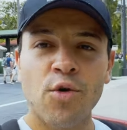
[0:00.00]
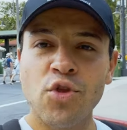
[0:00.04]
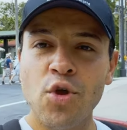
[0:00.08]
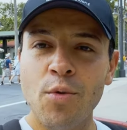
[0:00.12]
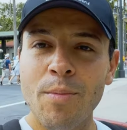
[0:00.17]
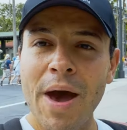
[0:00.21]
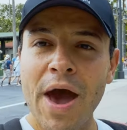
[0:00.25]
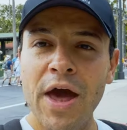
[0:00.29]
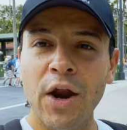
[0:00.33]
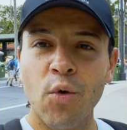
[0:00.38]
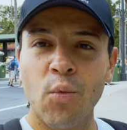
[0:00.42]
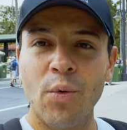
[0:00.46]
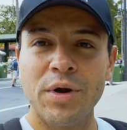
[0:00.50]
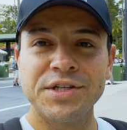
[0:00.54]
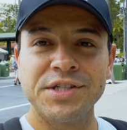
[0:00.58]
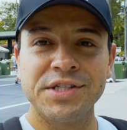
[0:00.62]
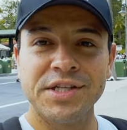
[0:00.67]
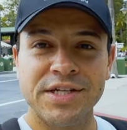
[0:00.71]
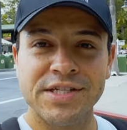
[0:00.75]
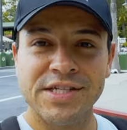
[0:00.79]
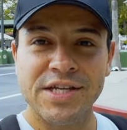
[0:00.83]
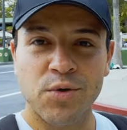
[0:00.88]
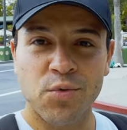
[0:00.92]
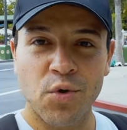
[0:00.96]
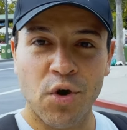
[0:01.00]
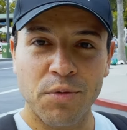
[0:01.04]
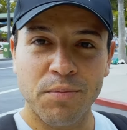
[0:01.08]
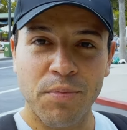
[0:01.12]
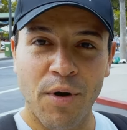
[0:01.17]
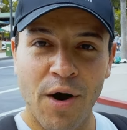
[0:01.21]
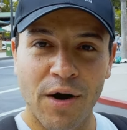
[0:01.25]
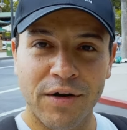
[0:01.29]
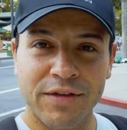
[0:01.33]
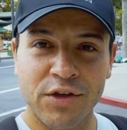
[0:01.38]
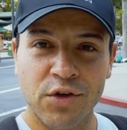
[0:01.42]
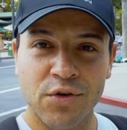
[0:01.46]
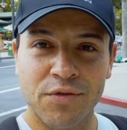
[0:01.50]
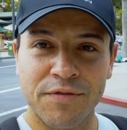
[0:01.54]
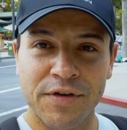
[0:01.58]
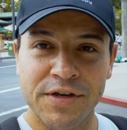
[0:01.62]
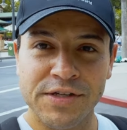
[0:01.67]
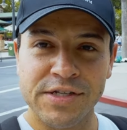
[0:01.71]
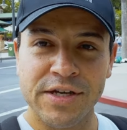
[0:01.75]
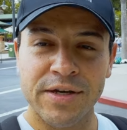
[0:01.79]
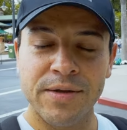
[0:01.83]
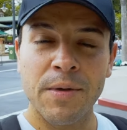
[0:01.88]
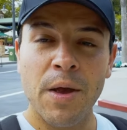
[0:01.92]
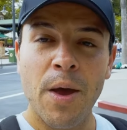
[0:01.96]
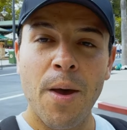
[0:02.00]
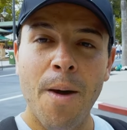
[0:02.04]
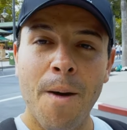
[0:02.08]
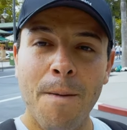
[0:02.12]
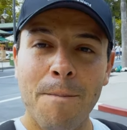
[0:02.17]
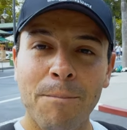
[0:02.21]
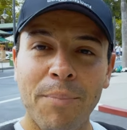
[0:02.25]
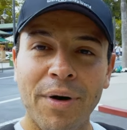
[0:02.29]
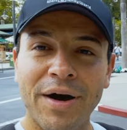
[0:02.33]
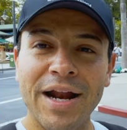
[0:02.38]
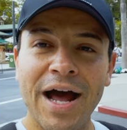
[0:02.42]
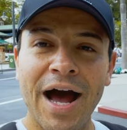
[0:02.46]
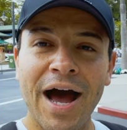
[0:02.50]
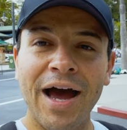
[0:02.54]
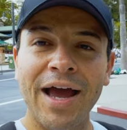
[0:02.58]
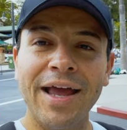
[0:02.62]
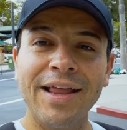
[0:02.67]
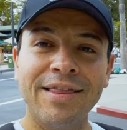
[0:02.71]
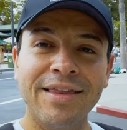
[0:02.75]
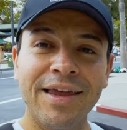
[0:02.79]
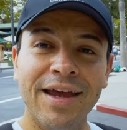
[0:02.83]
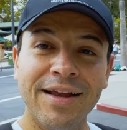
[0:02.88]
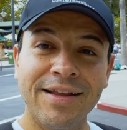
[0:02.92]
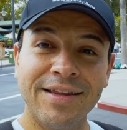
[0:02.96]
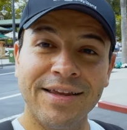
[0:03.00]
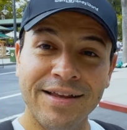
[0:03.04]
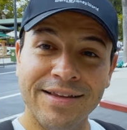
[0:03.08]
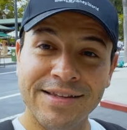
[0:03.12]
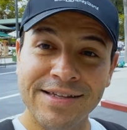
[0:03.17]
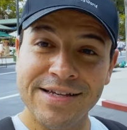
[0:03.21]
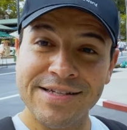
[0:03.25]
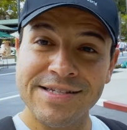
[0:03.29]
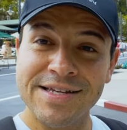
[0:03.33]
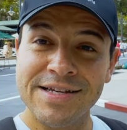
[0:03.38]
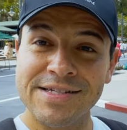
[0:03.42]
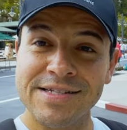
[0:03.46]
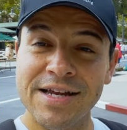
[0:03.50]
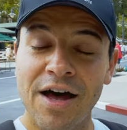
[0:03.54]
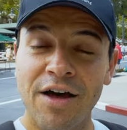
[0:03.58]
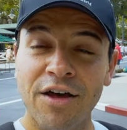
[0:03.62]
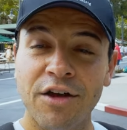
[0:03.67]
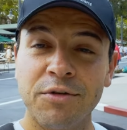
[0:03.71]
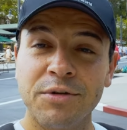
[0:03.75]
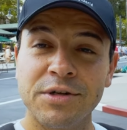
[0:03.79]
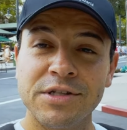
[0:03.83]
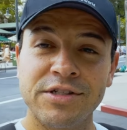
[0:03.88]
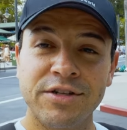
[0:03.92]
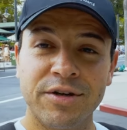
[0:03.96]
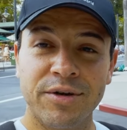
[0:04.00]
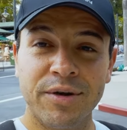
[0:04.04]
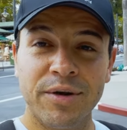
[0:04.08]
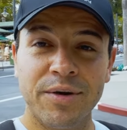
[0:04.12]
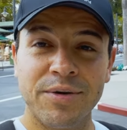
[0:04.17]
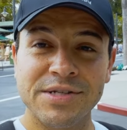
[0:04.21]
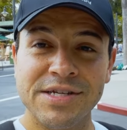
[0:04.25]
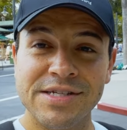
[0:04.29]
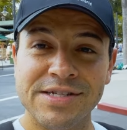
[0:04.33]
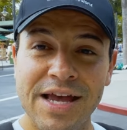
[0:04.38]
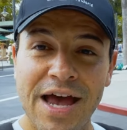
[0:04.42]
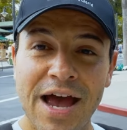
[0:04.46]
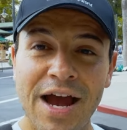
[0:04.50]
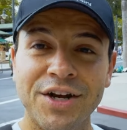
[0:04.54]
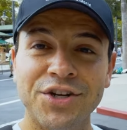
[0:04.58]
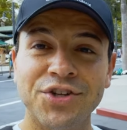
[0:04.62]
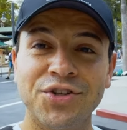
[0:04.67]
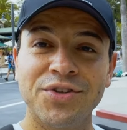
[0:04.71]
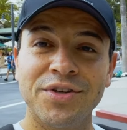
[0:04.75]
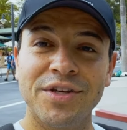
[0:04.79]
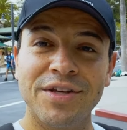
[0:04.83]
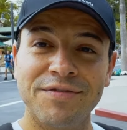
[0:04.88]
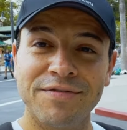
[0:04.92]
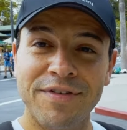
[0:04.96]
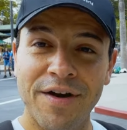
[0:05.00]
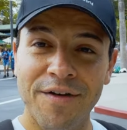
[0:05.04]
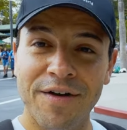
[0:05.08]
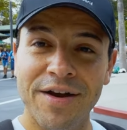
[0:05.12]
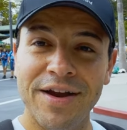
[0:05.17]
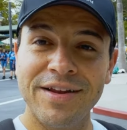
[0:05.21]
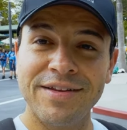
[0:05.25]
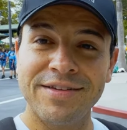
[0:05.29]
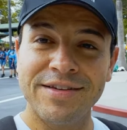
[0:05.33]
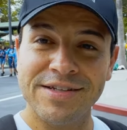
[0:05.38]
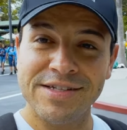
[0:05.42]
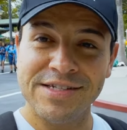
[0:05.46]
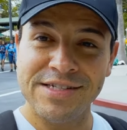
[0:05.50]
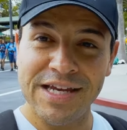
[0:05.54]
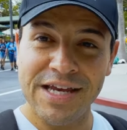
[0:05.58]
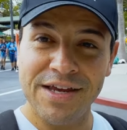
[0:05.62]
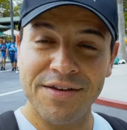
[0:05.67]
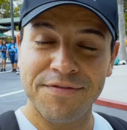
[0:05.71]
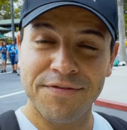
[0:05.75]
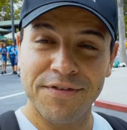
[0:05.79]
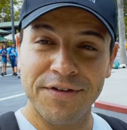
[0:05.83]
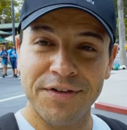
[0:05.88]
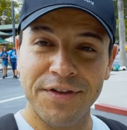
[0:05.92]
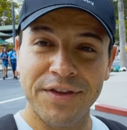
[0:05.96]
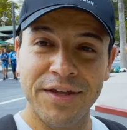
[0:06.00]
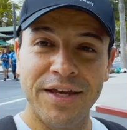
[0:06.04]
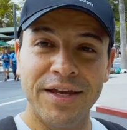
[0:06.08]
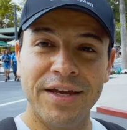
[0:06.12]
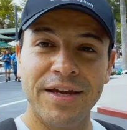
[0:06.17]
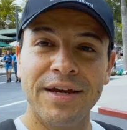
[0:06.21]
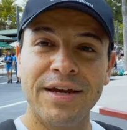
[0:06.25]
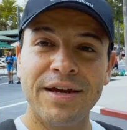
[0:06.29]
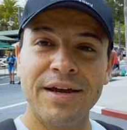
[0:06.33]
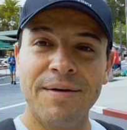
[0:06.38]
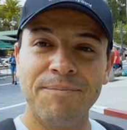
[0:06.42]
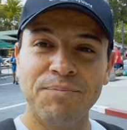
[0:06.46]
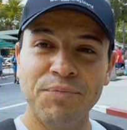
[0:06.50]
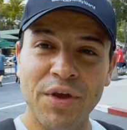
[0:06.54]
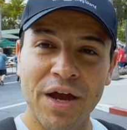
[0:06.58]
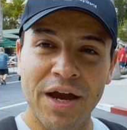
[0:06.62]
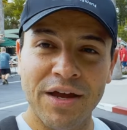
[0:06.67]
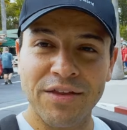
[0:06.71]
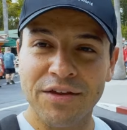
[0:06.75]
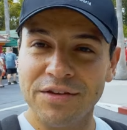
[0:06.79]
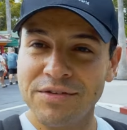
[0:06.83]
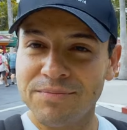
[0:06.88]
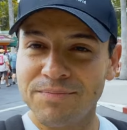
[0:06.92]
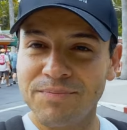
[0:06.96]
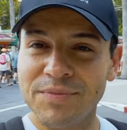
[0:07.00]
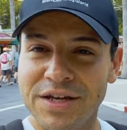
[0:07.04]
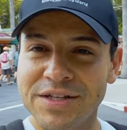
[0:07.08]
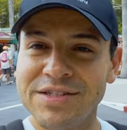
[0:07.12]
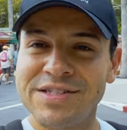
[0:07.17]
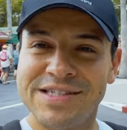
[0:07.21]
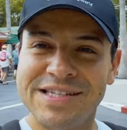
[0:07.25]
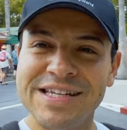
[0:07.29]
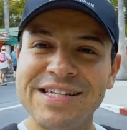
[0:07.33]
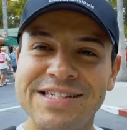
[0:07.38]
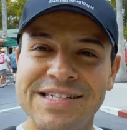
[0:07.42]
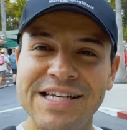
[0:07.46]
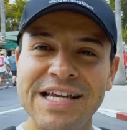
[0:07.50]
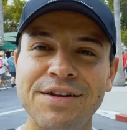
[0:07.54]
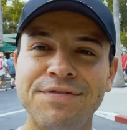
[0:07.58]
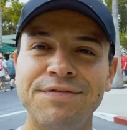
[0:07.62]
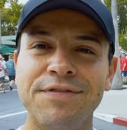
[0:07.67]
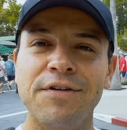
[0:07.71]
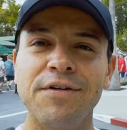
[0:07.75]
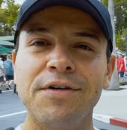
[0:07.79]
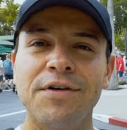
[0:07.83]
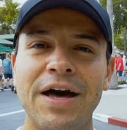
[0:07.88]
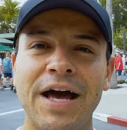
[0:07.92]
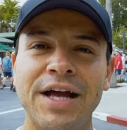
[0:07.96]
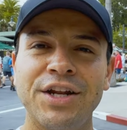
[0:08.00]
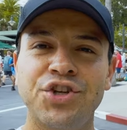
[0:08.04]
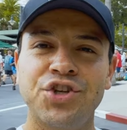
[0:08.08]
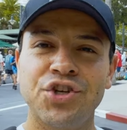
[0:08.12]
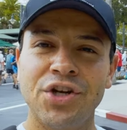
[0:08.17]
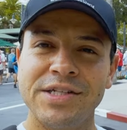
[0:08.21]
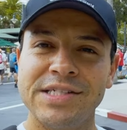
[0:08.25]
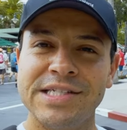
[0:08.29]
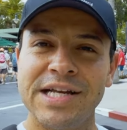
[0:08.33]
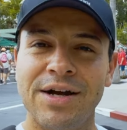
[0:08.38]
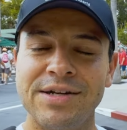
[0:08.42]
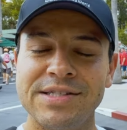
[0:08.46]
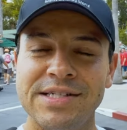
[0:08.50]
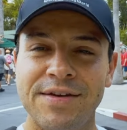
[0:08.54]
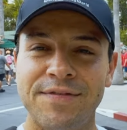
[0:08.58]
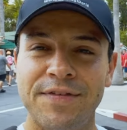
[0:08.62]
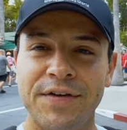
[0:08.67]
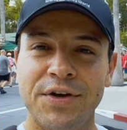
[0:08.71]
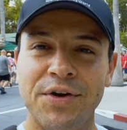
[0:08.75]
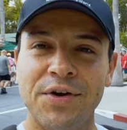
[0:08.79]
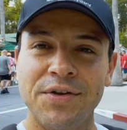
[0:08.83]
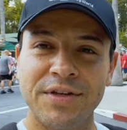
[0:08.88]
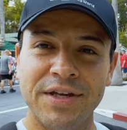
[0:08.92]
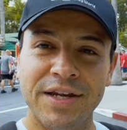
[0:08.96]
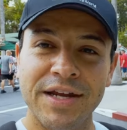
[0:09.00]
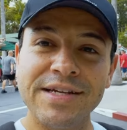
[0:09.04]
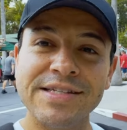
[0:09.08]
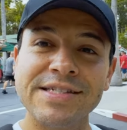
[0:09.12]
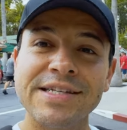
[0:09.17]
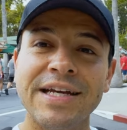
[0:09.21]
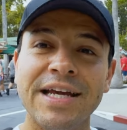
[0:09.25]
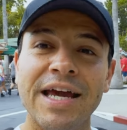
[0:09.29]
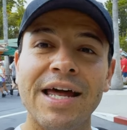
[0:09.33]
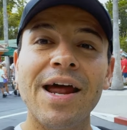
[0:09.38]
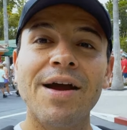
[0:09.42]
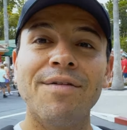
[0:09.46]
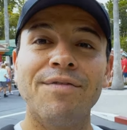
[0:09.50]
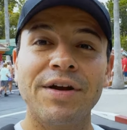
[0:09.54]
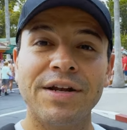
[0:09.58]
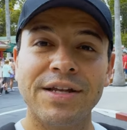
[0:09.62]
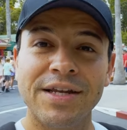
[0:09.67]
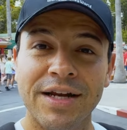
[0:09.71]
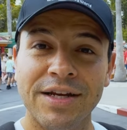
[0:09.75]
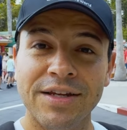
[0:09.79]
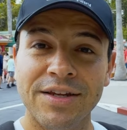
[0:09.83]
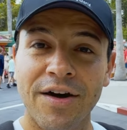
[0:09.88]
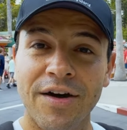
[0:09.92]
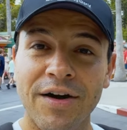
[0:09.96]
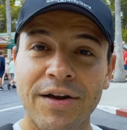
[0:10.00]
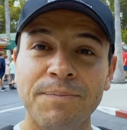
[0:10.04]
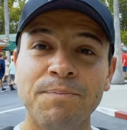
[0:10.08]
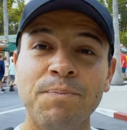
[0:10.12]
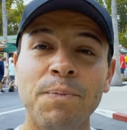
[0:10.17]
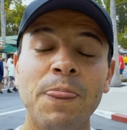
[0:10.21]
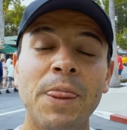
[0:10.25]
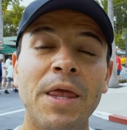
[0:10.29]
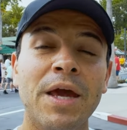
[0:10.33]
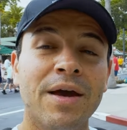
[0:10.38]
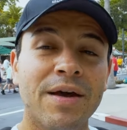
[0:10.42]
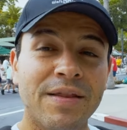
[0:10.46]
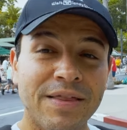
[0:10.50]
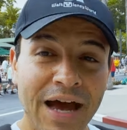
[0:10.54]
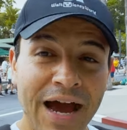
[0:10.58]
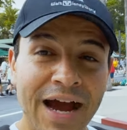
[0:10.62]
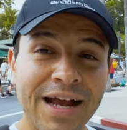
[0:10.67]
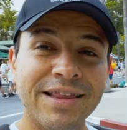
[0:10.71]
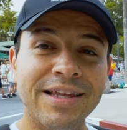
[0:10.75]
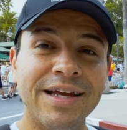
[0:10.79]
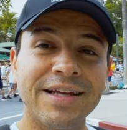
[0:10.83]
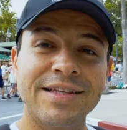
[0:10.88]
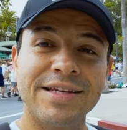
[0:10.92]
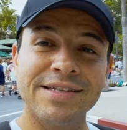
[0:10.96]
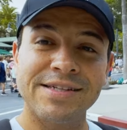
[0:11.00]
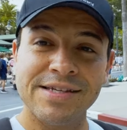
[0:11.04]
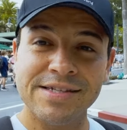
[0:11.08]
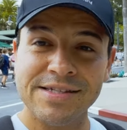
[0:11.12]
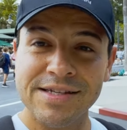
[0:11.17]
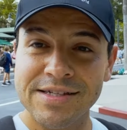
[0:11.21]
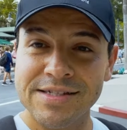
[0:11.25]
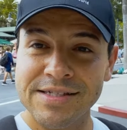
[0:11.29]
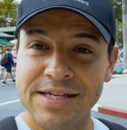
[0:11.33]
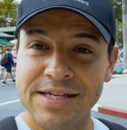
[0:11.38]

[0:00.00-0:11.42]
no matter which Disney World park you visit, but I think that Disney's Hollywood Studios is actually very deceitfully kind of, it's deceitful at just how difficult it is to get everything done. I think this is the